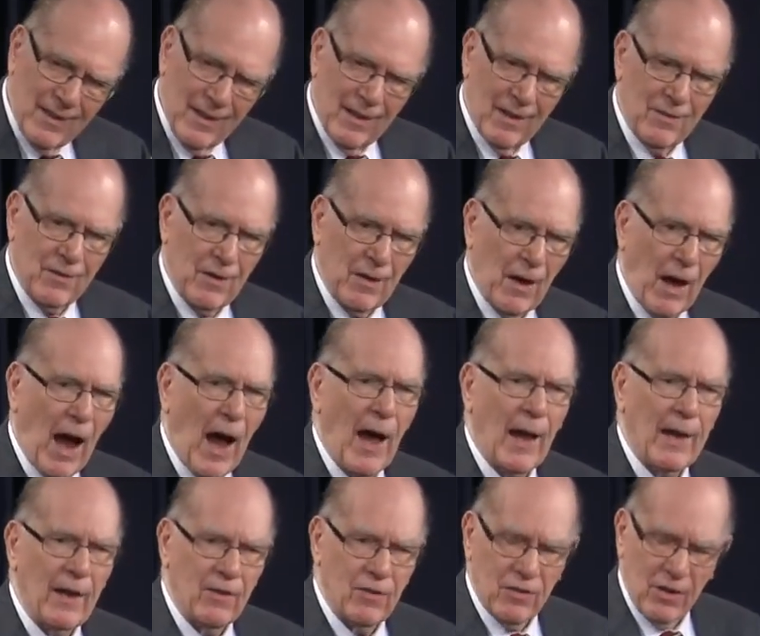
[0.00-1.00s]
is
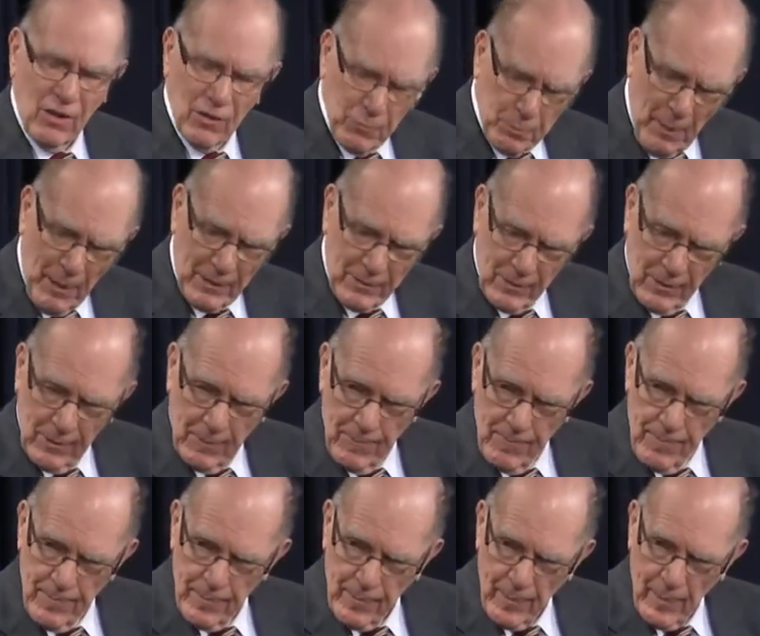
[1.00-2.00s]
highly suspected
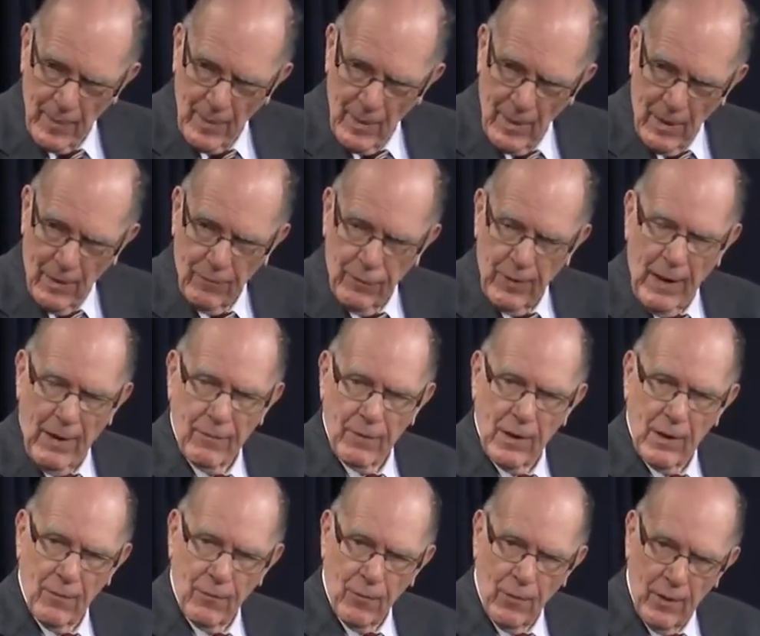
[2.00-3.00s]
of having
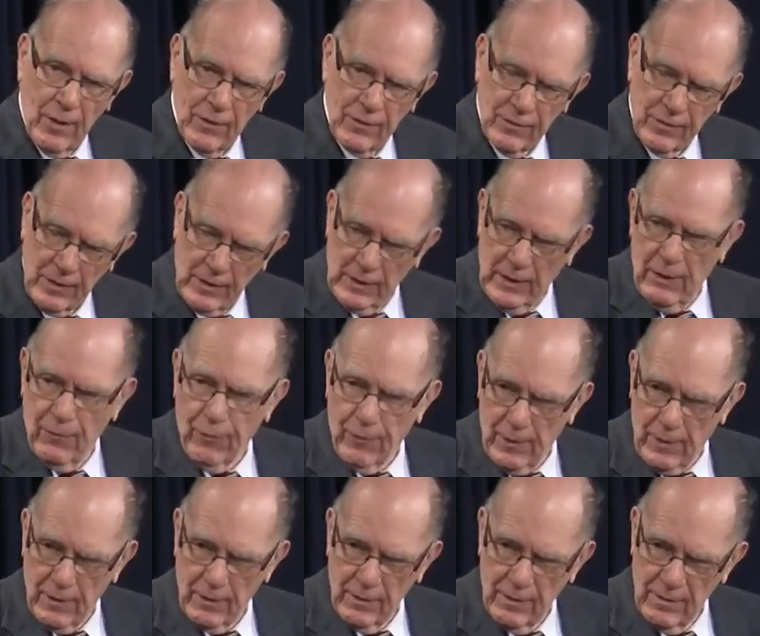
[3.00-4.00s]
a very
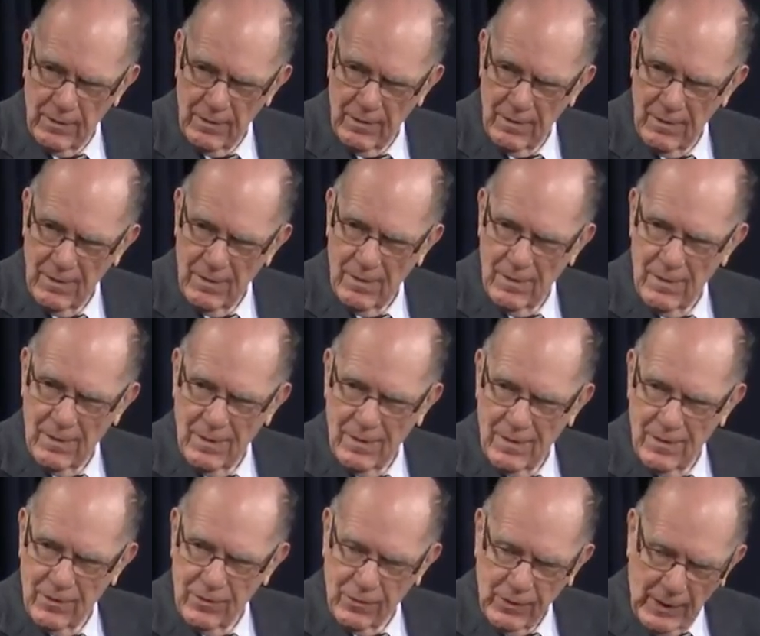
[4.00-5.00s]
significant
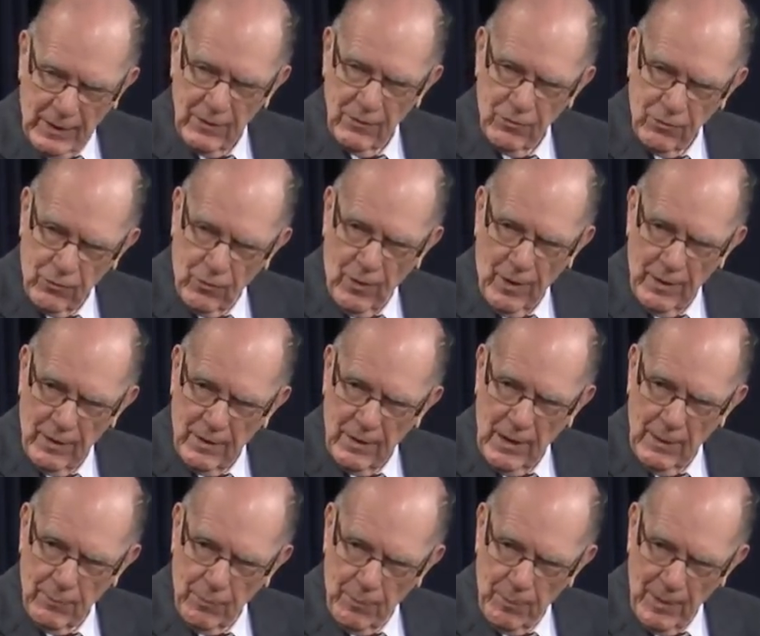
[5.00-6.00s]
second strike
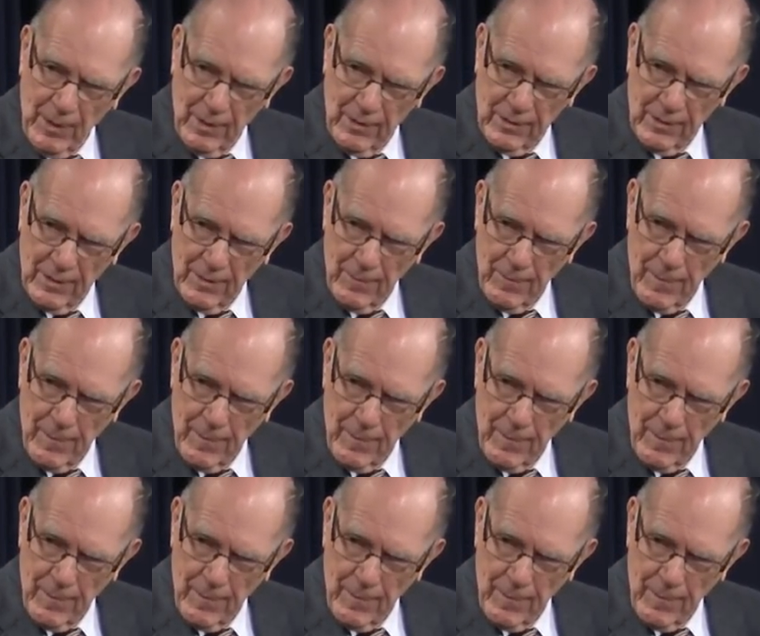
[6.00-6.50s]
capability.